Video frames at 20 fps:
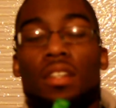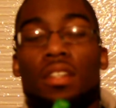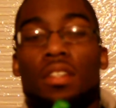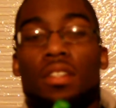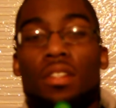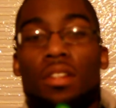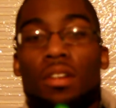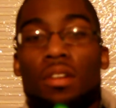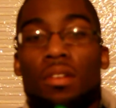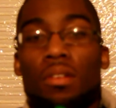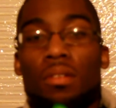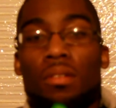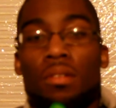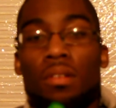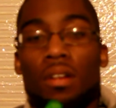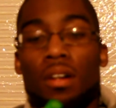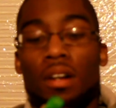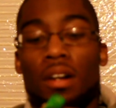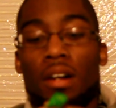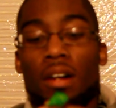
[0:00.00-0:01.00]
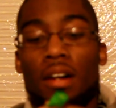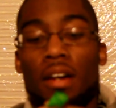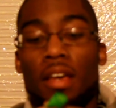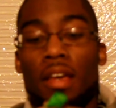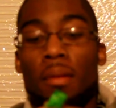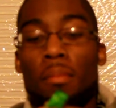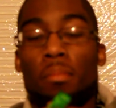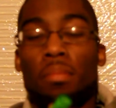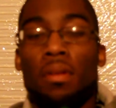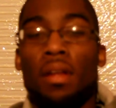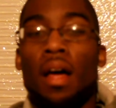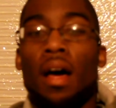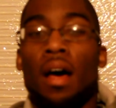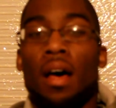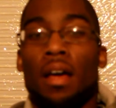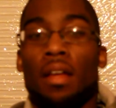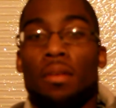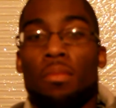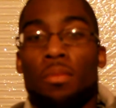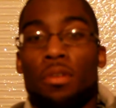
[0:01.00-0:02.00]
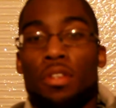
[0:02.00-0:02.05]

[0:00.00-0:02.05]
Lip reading: you know, implied.